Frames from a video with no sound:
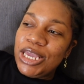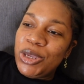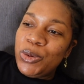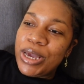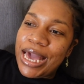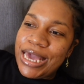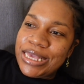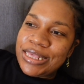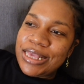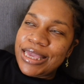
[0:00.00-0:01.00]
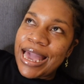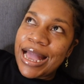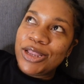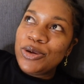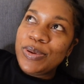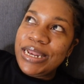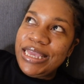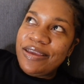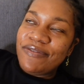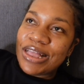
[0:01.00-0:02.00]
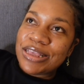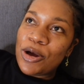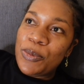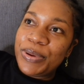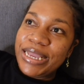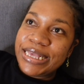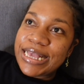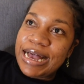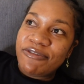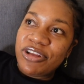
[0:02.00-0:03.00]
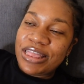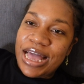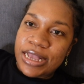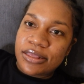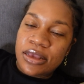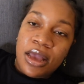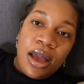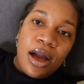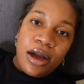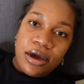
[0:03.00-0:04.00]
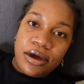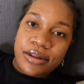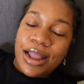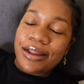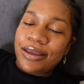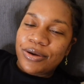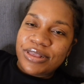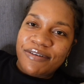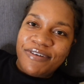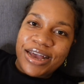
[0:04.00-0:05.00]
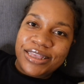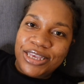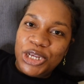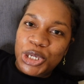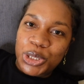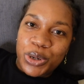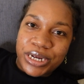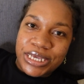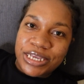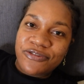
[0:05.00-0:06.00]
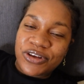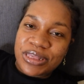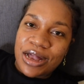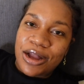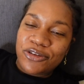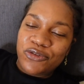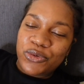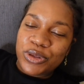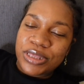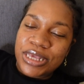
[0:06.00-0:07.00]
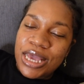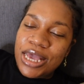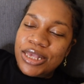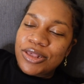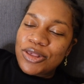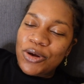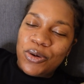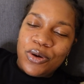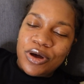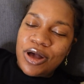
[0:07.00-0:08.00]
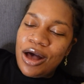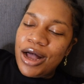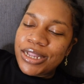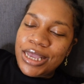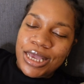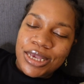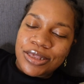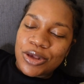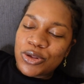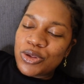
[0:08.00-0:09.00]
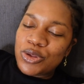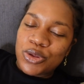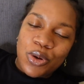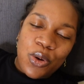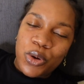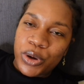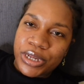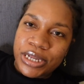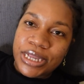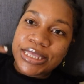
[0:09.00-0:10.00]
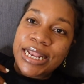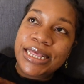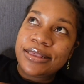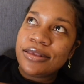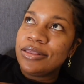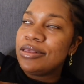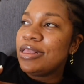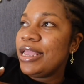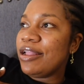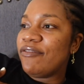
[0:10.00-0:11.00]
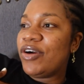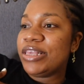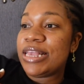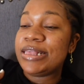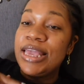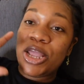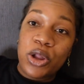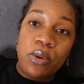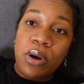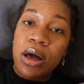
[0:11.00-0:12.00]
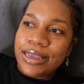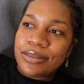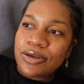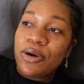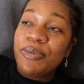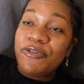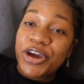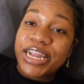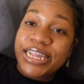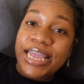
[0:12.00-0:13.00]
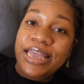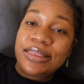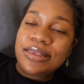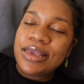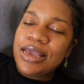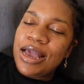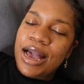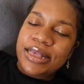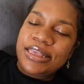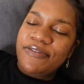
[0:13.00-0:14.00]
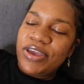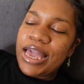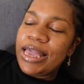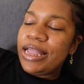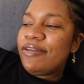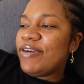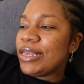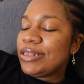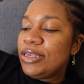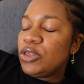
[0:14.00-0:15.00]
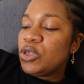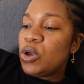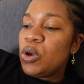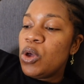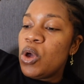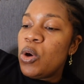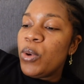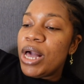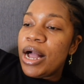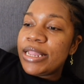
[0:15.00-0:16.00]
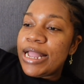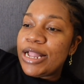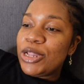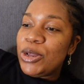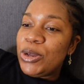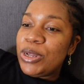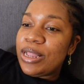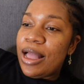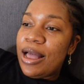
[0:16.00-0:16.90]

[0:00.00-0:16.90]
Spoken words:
You guys, can you believe that a couple days after that, I heard that there was a vaccine shortage for second dose? So God is so good that I listened to the inner voice. I said, you know what, go before your date and see if you can get the vaccine. So we got that done.